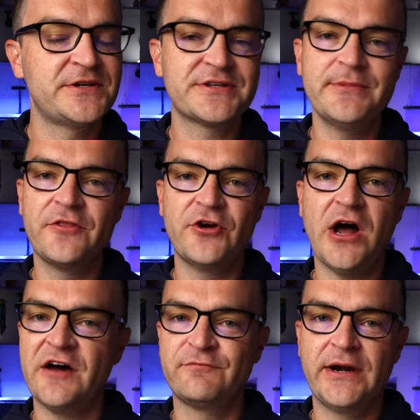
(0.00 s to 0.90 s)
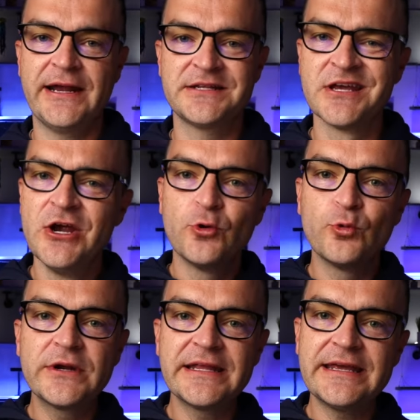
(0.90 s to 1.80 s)
There's some other off-brands.
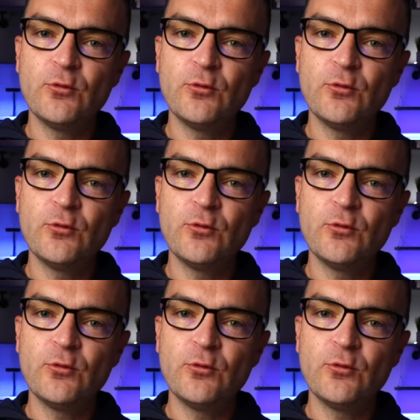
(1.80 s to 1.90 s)
Really,